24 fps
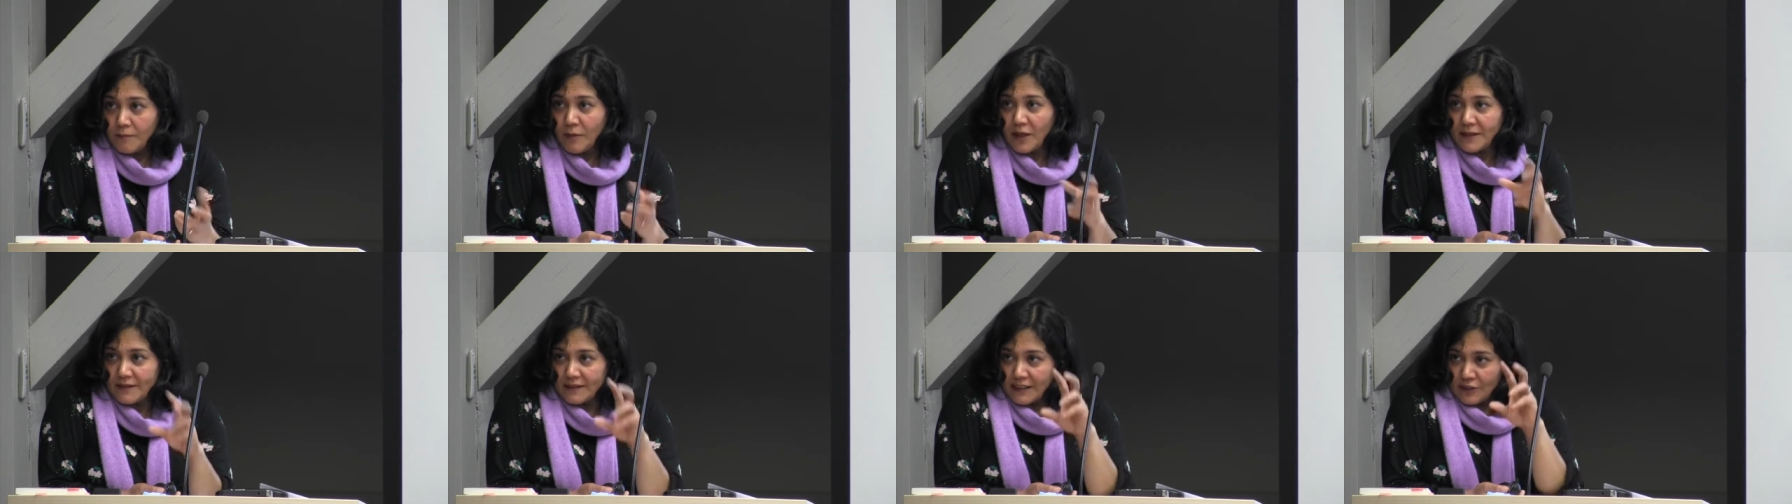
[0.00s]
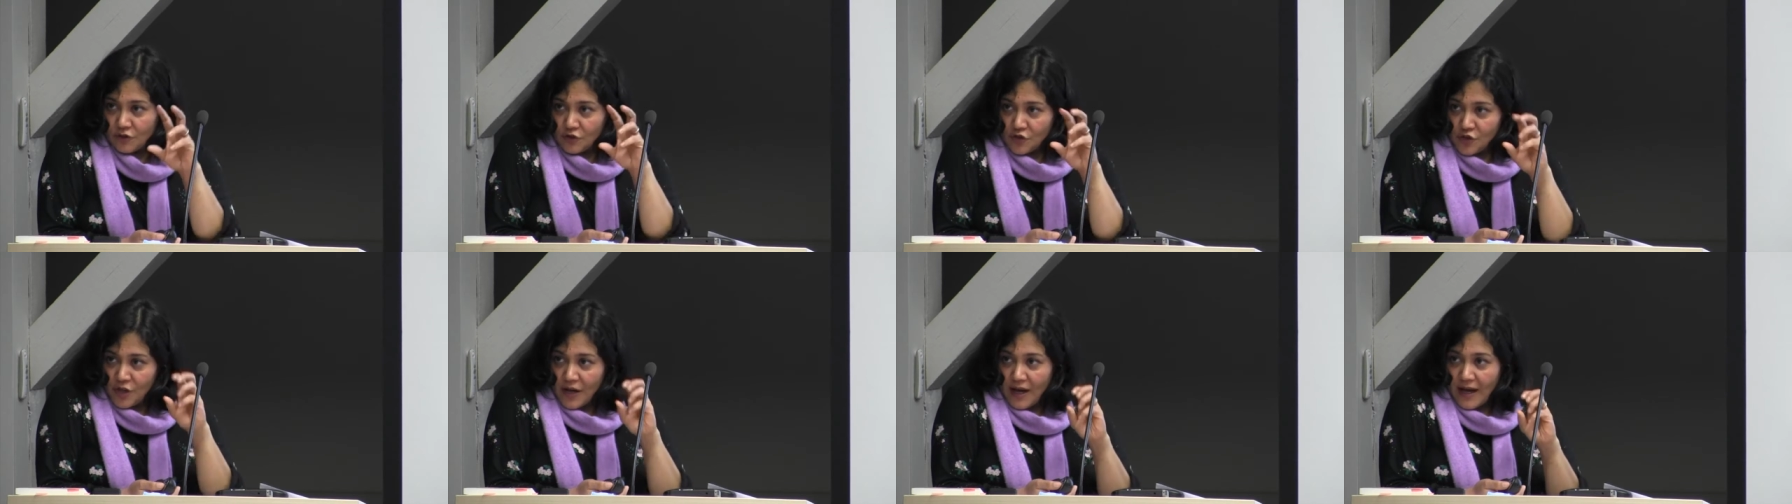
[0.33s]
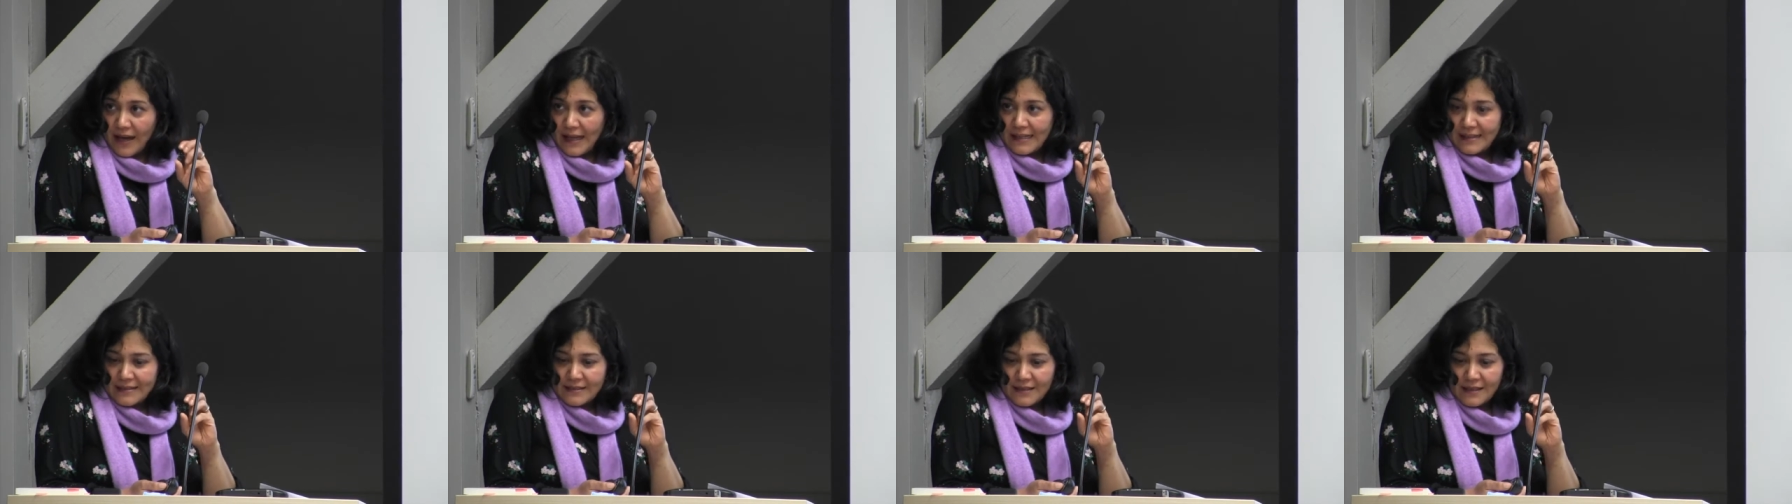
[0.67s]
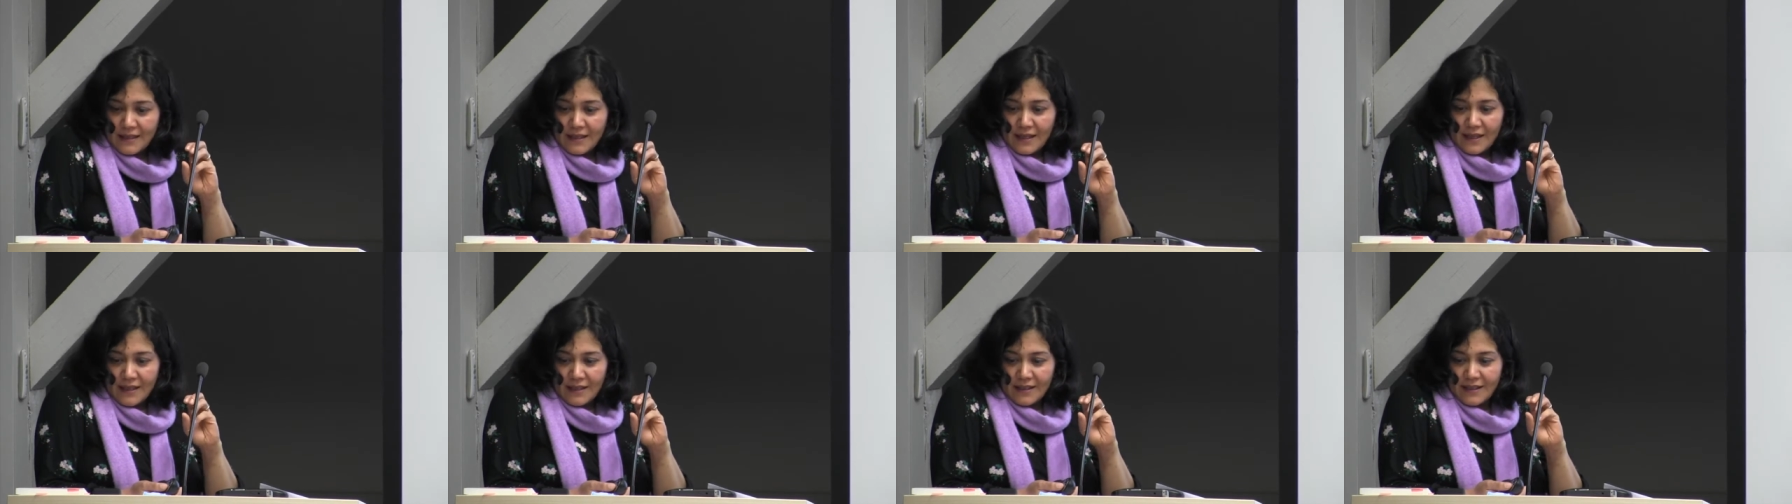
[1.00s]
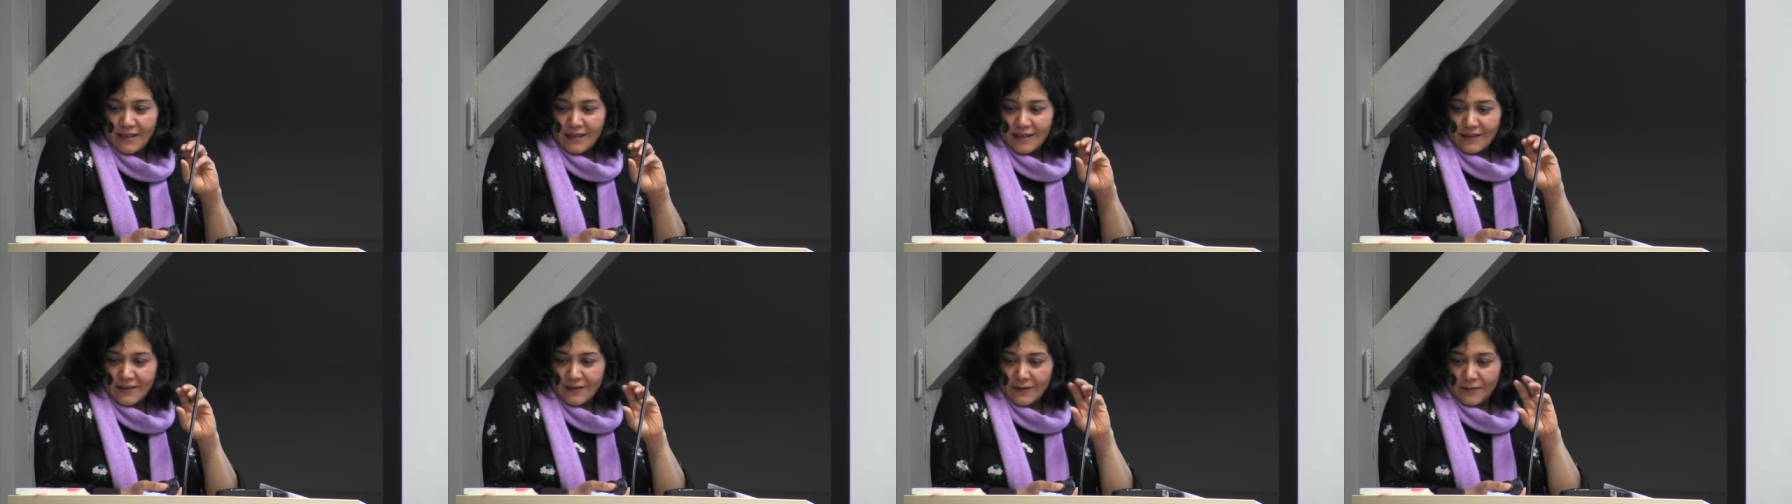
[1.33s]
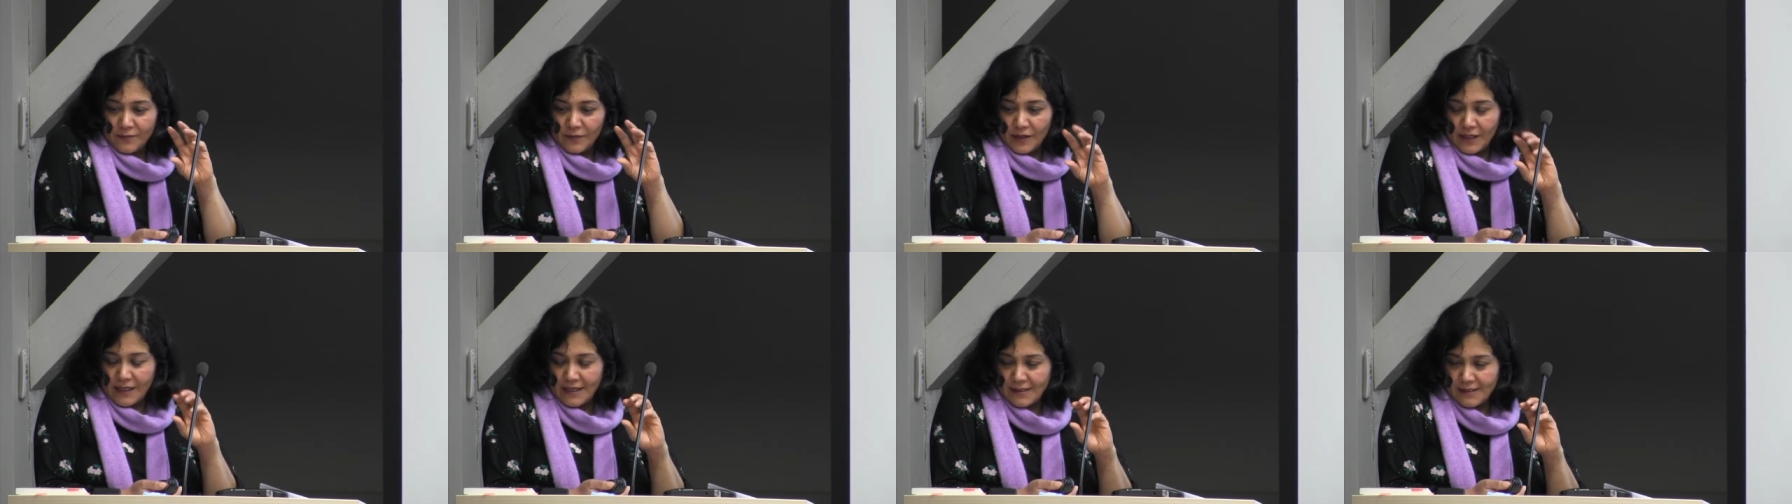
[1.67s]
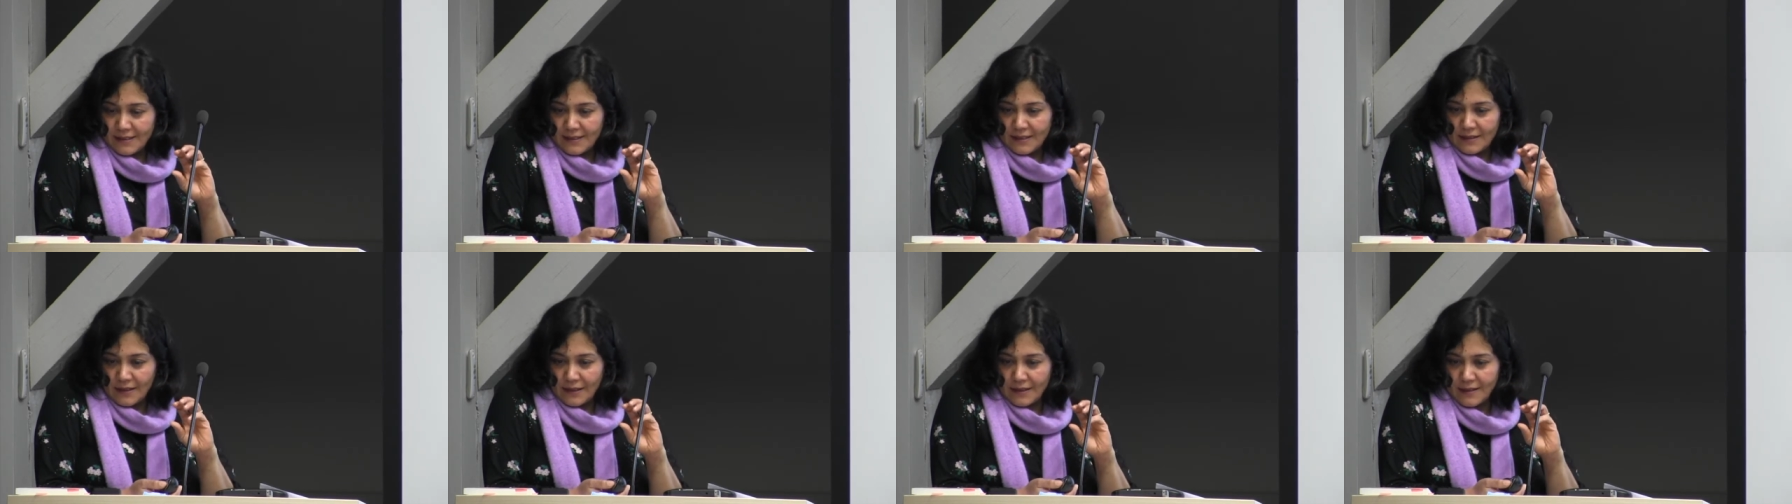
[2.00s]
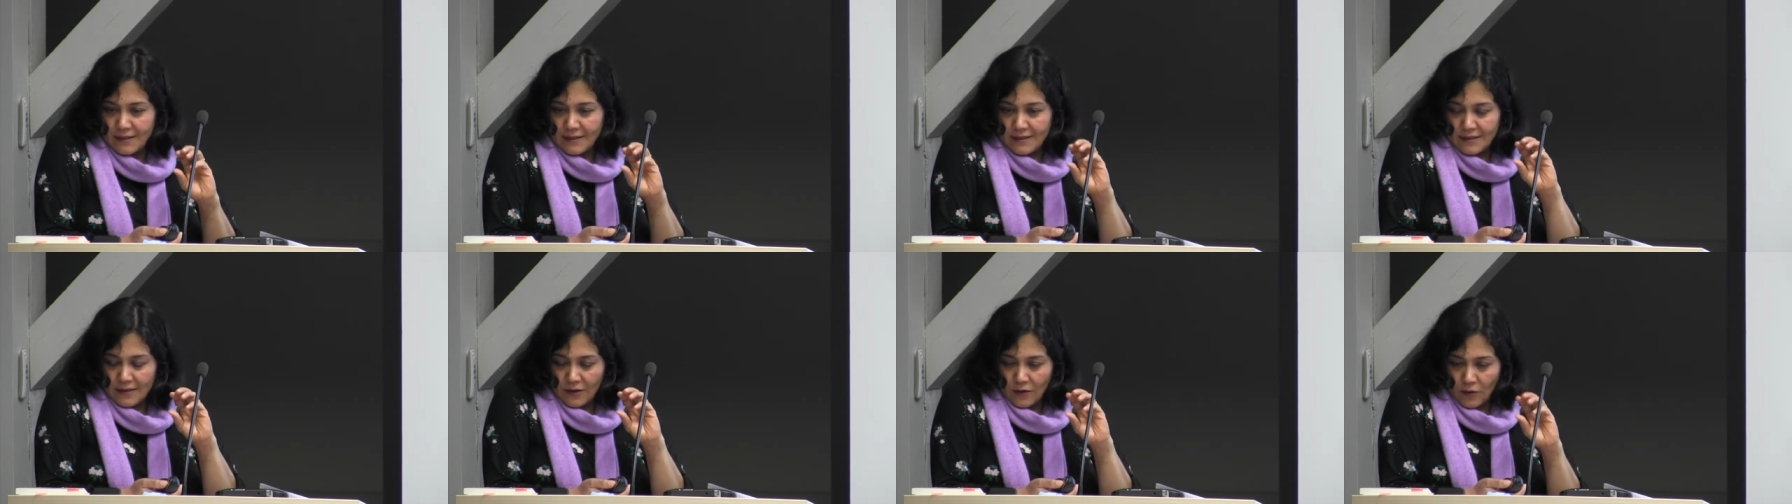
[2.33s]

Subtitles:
but the child is